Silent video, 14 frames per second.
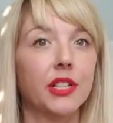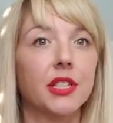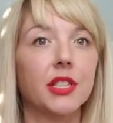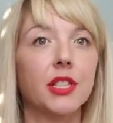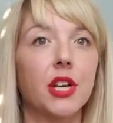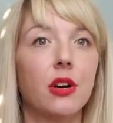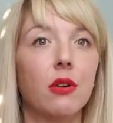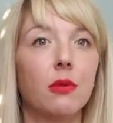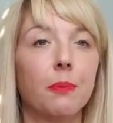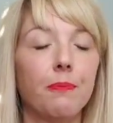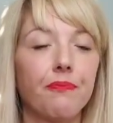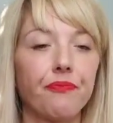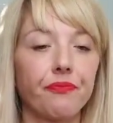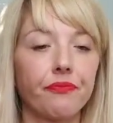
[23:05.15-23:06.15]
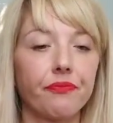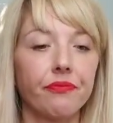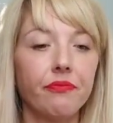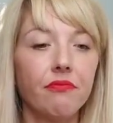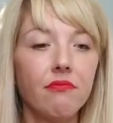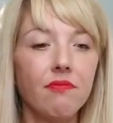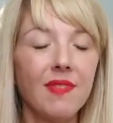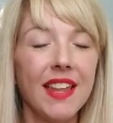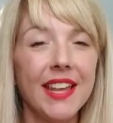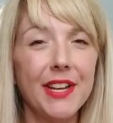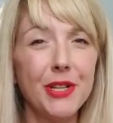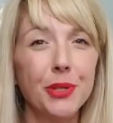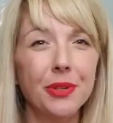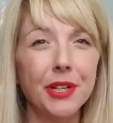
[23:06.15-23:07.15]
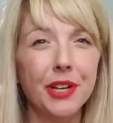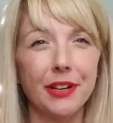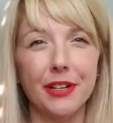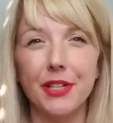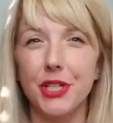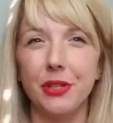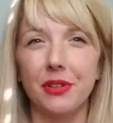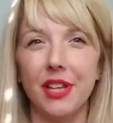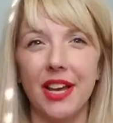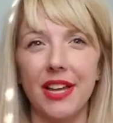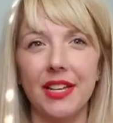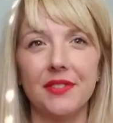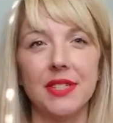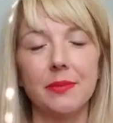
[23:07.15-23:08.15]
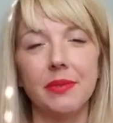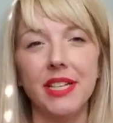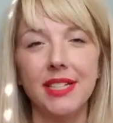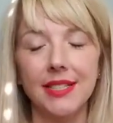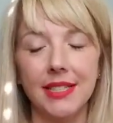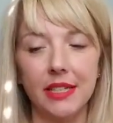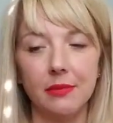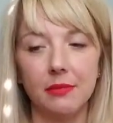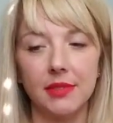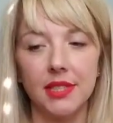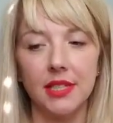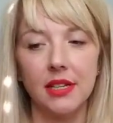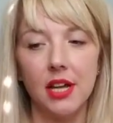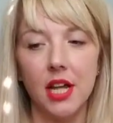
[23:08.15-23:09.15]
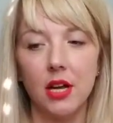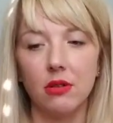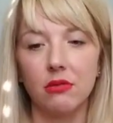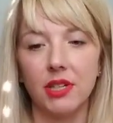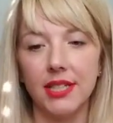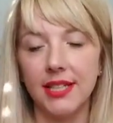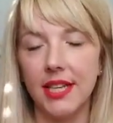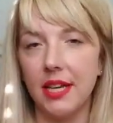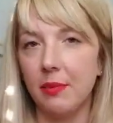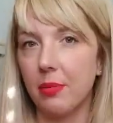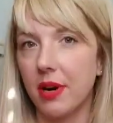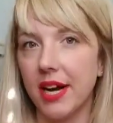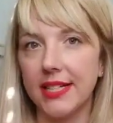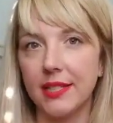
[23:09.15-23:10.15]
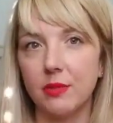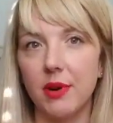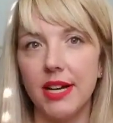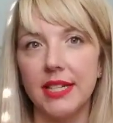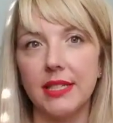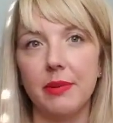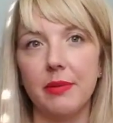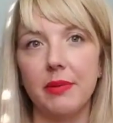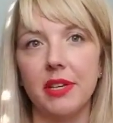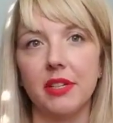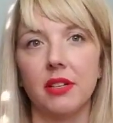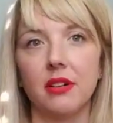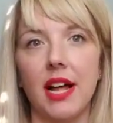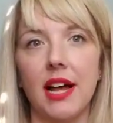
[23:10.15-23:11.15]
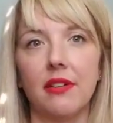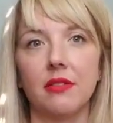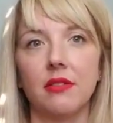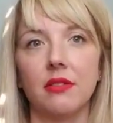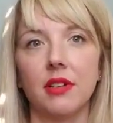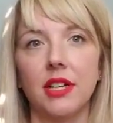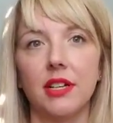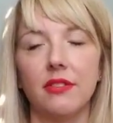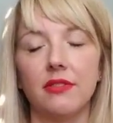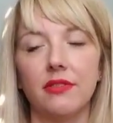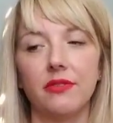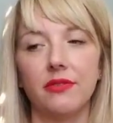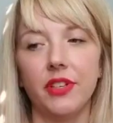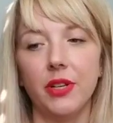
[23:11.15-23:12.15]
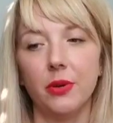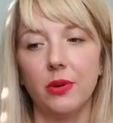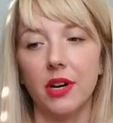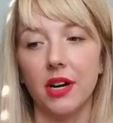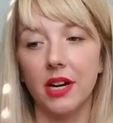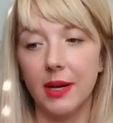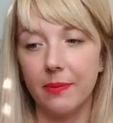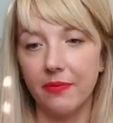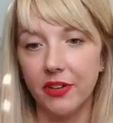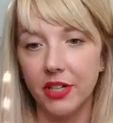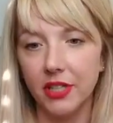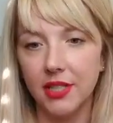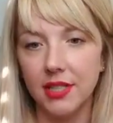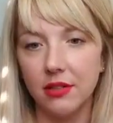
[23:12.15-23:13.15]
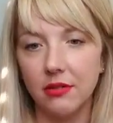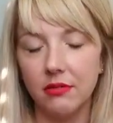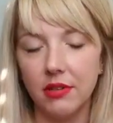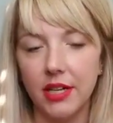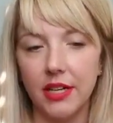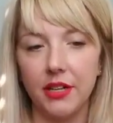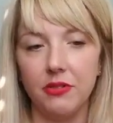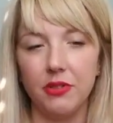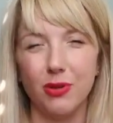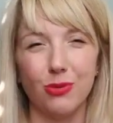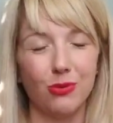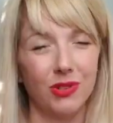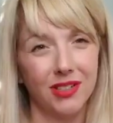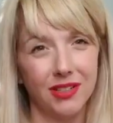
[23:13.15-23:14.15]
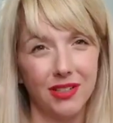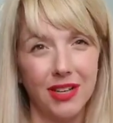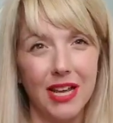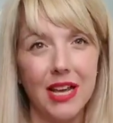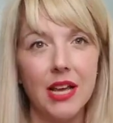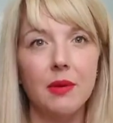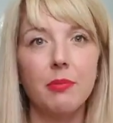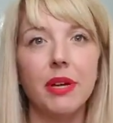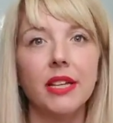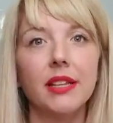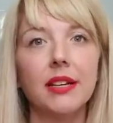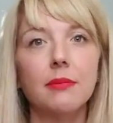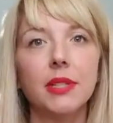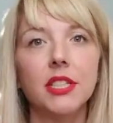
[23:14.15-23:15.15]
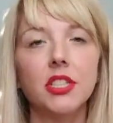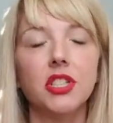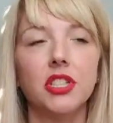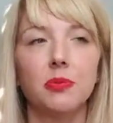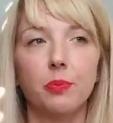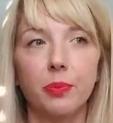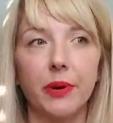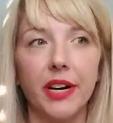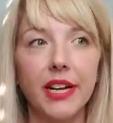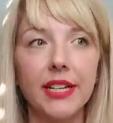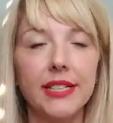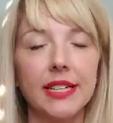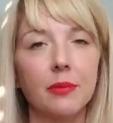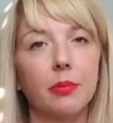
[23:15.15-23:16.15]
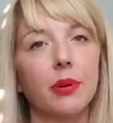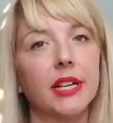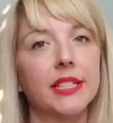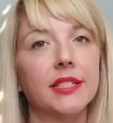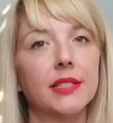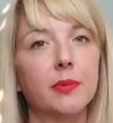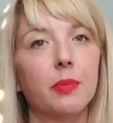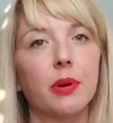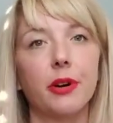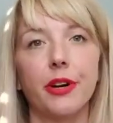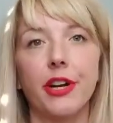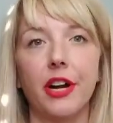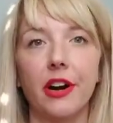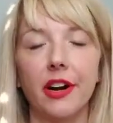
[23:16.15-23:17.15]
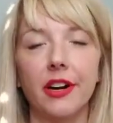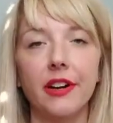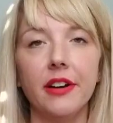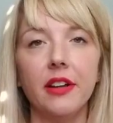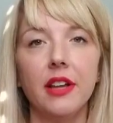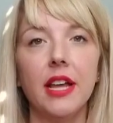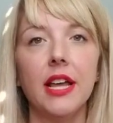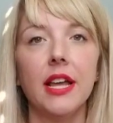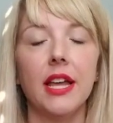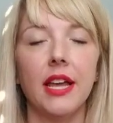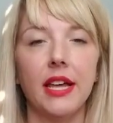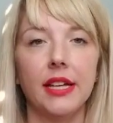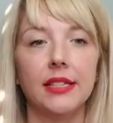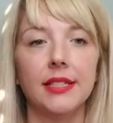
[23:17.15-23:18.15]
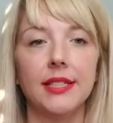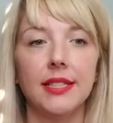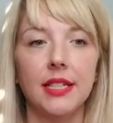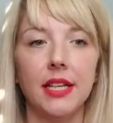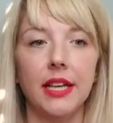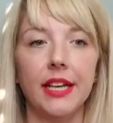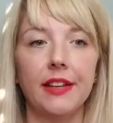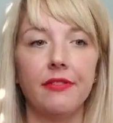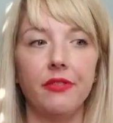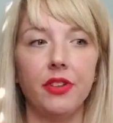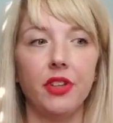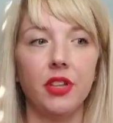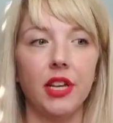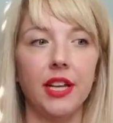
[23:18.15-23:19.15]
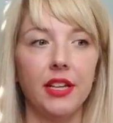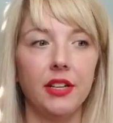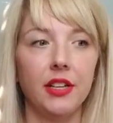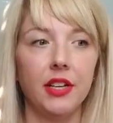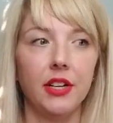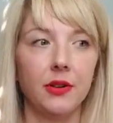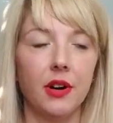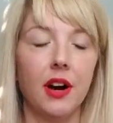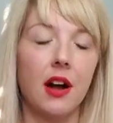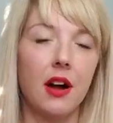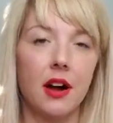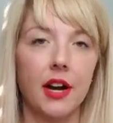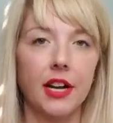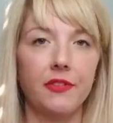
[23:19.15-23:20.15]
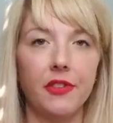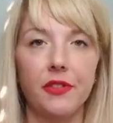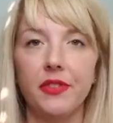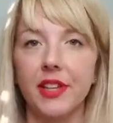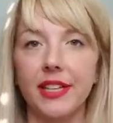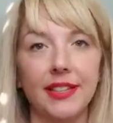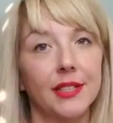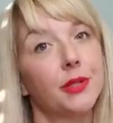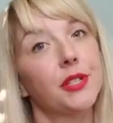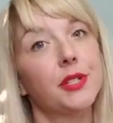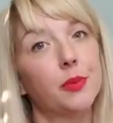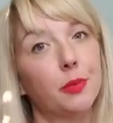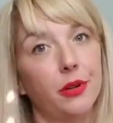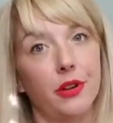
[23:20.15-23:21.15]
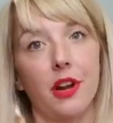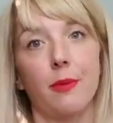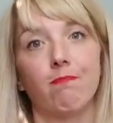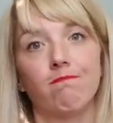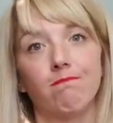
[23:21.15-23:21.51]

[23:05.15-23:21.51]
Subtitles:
So I do encourage you that if something seems risky price-wise, maybe a little out of your comfort zone, and you don't want to pay that much, break it down price per yard and see if in your heart, if you feel like that's reasonable or not.